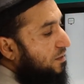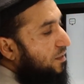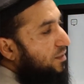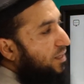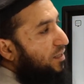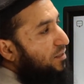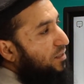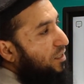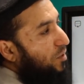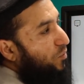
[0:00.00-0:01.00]
The second
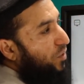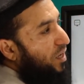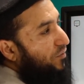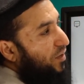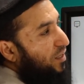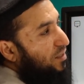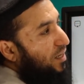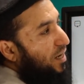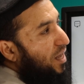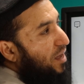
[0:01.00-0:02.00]
syllable we have is
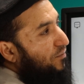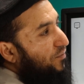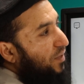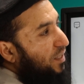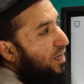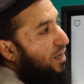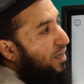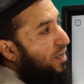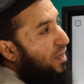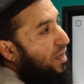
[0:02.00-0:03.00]
Lam Fatha
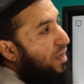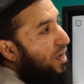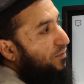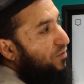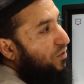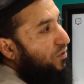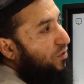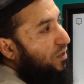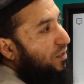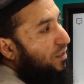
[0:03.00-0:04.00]
Alif
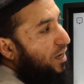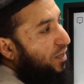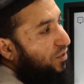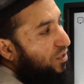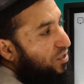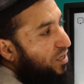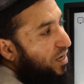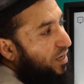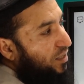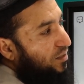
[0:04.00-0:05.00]
Saghira, and this ya
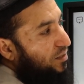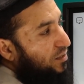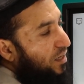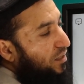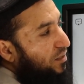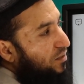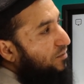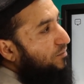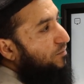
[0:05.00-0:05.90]
is silent,